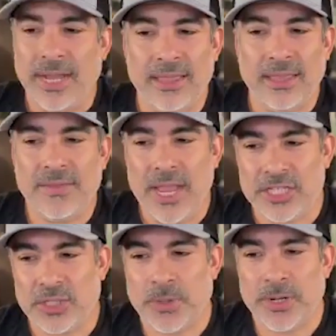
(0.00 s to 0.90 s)
I love that. I
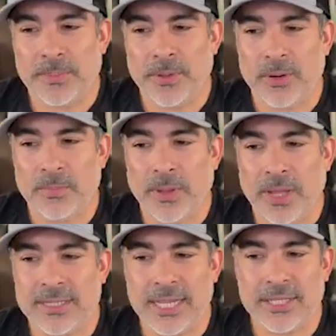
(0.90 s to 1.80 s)
just put up your
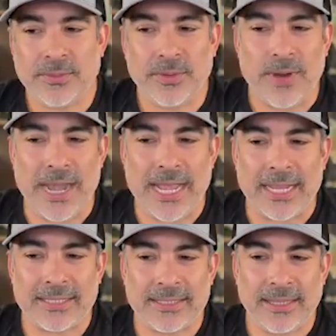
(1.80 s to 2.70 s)
podcast with Red
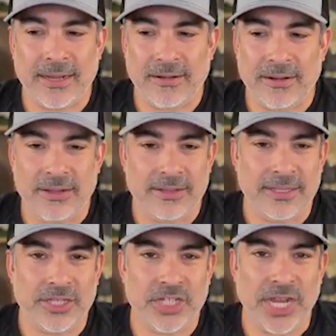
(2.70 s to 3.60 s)
X there on
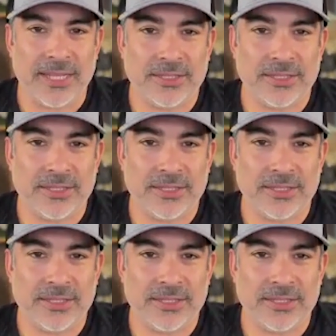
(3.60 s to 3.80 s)
the chat.